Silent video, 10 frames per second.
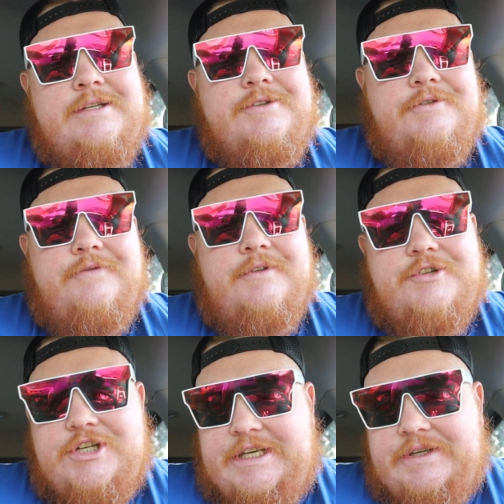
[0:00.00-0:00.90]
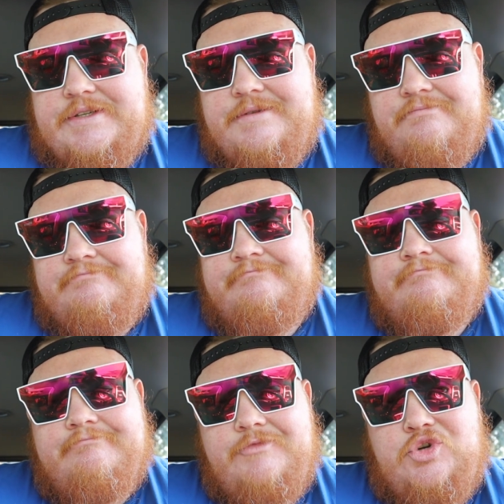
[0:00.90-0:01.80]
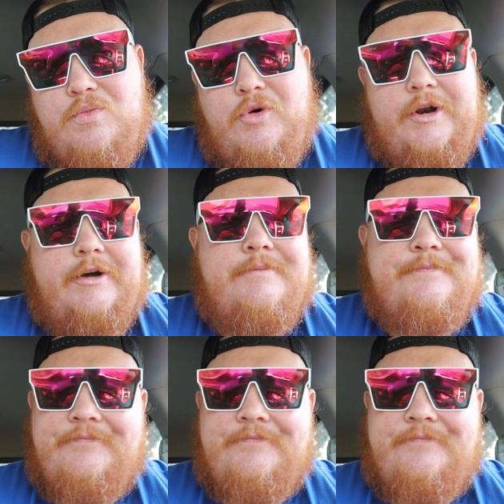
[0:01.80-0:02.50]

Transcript: So for the cheese, 2.0.